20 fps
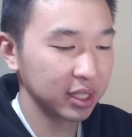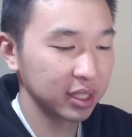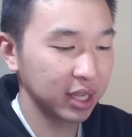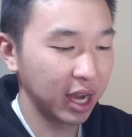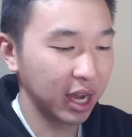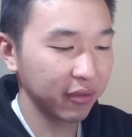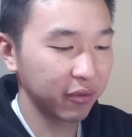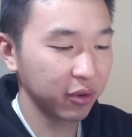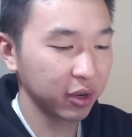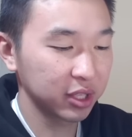
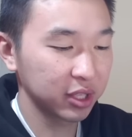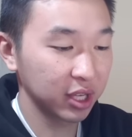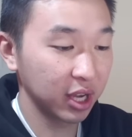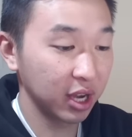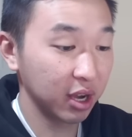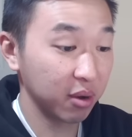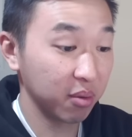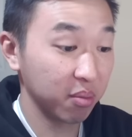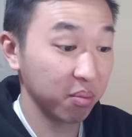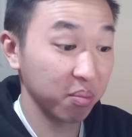Time for
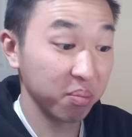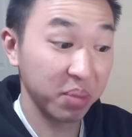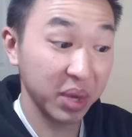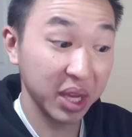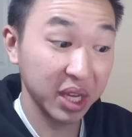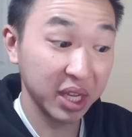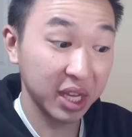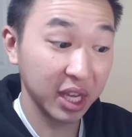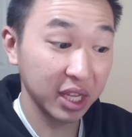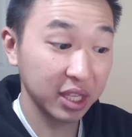some
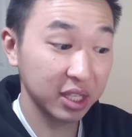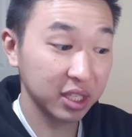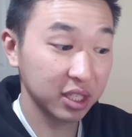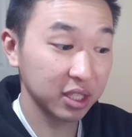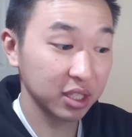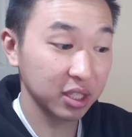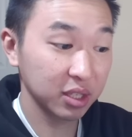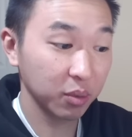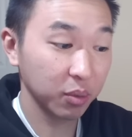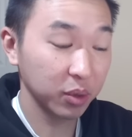big
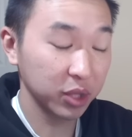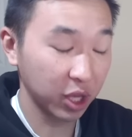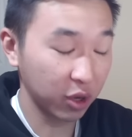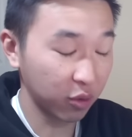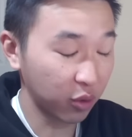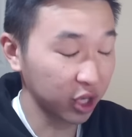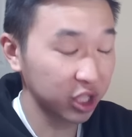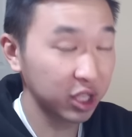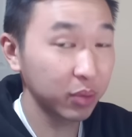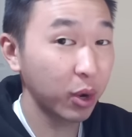hits with a
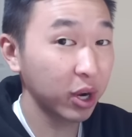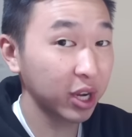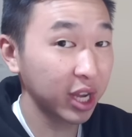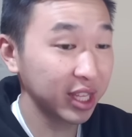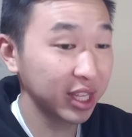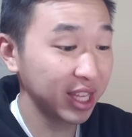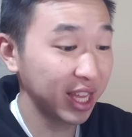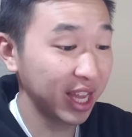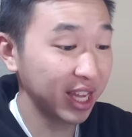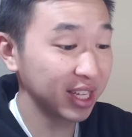question mark
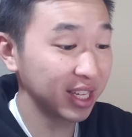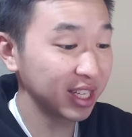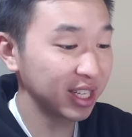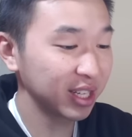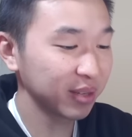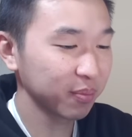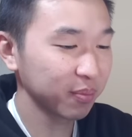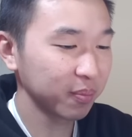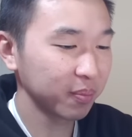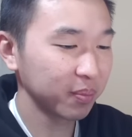at the
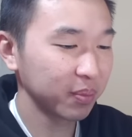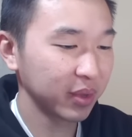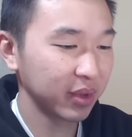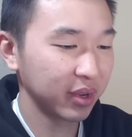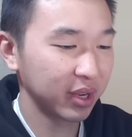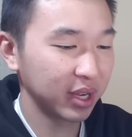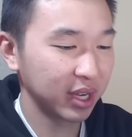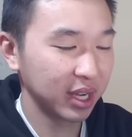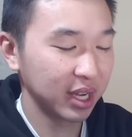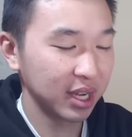end.
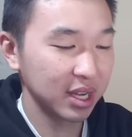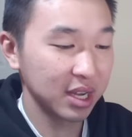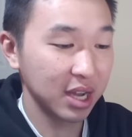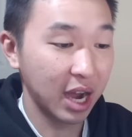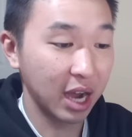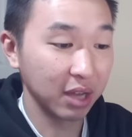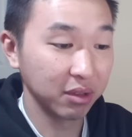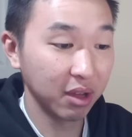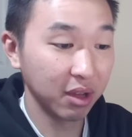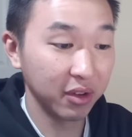
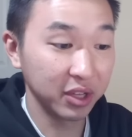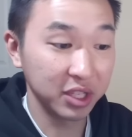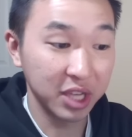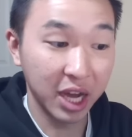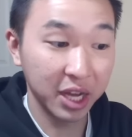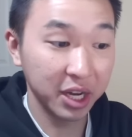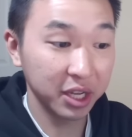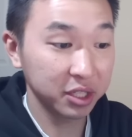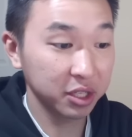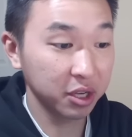i love a
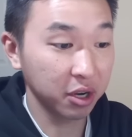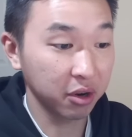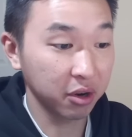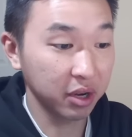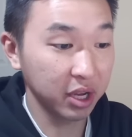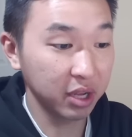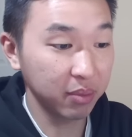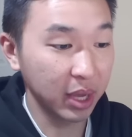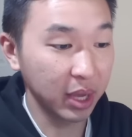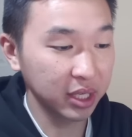Giannis,
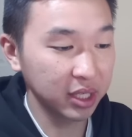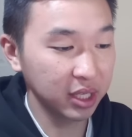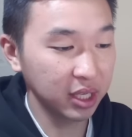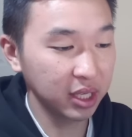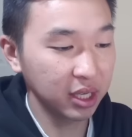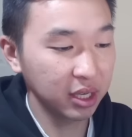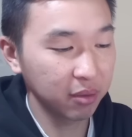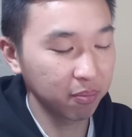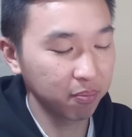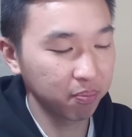Curry,
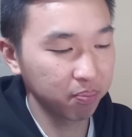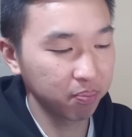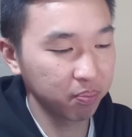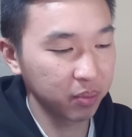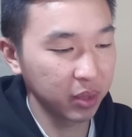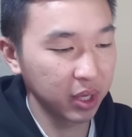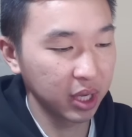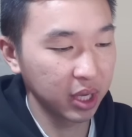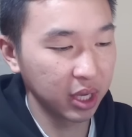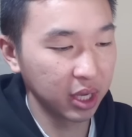Messi.
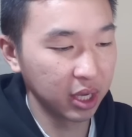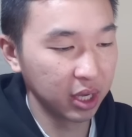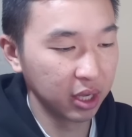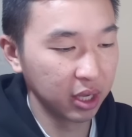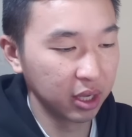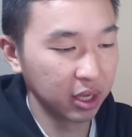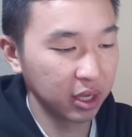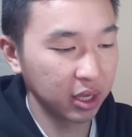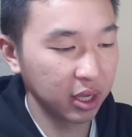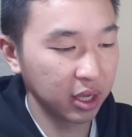
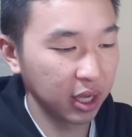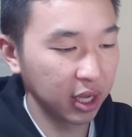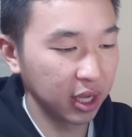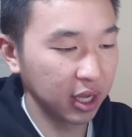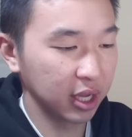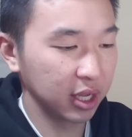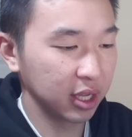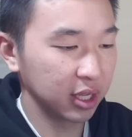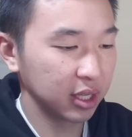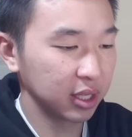
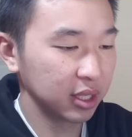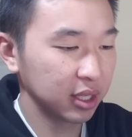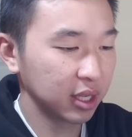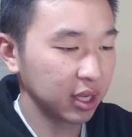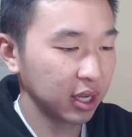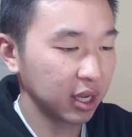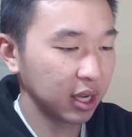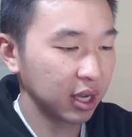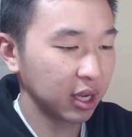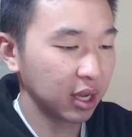And
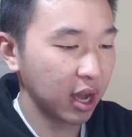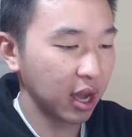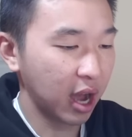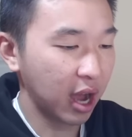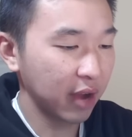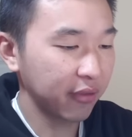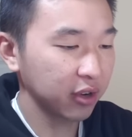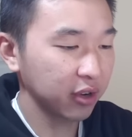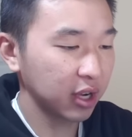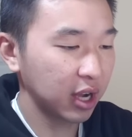
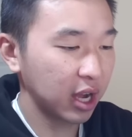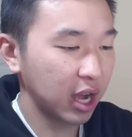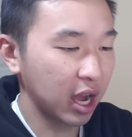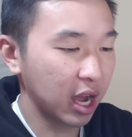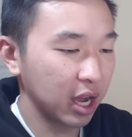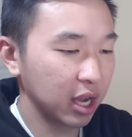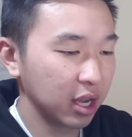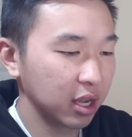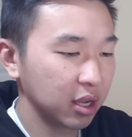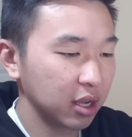I forgot
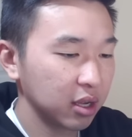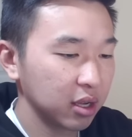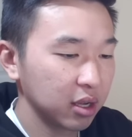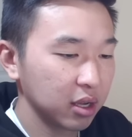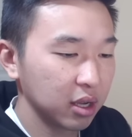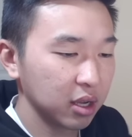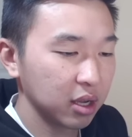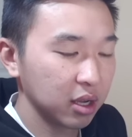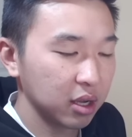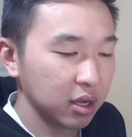I
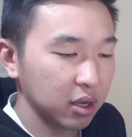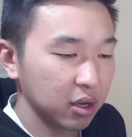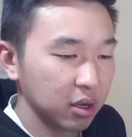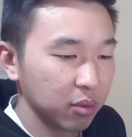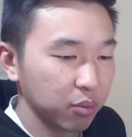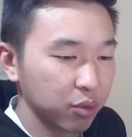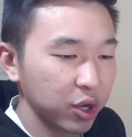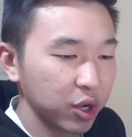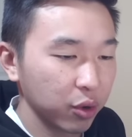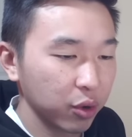
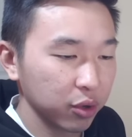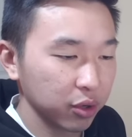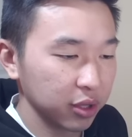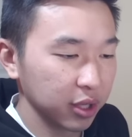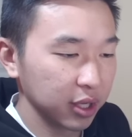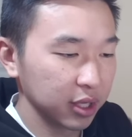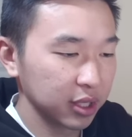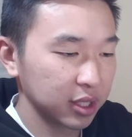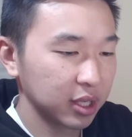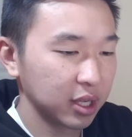pre-ordered
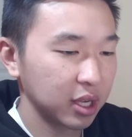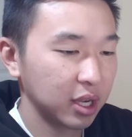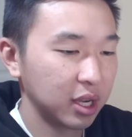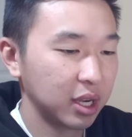this.